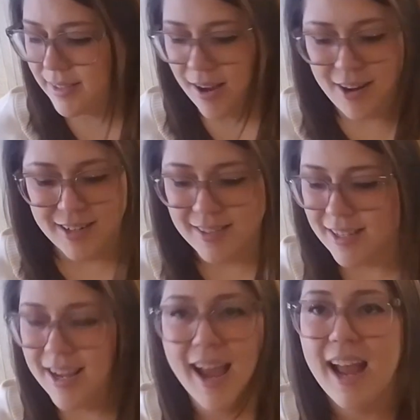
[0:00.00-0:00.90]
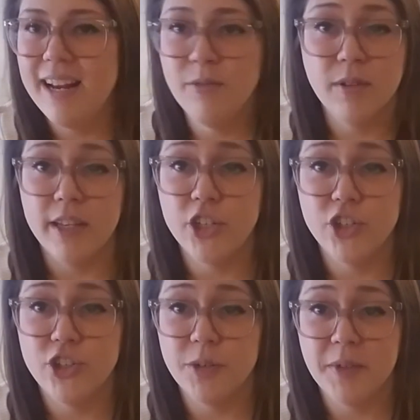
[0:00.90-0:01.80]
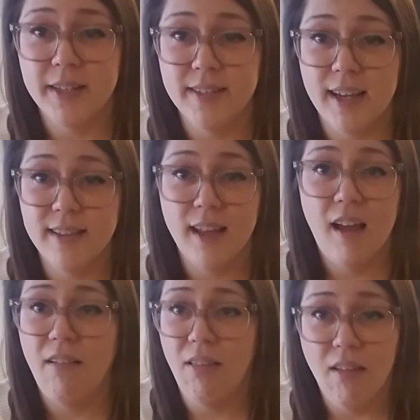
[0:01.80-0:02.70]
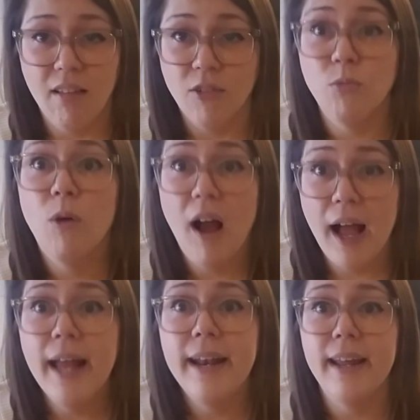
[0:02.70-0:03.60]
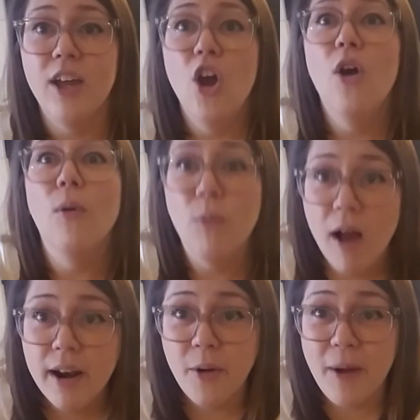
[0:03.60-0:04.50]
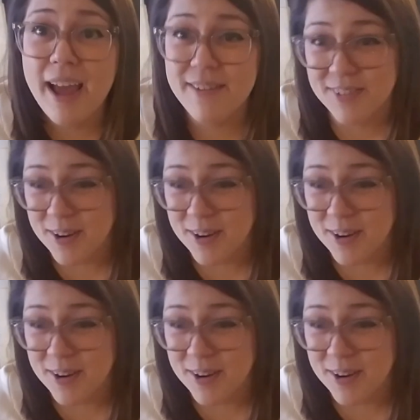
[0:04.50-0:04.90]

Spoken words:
honestly, any relationship that's like that, run away from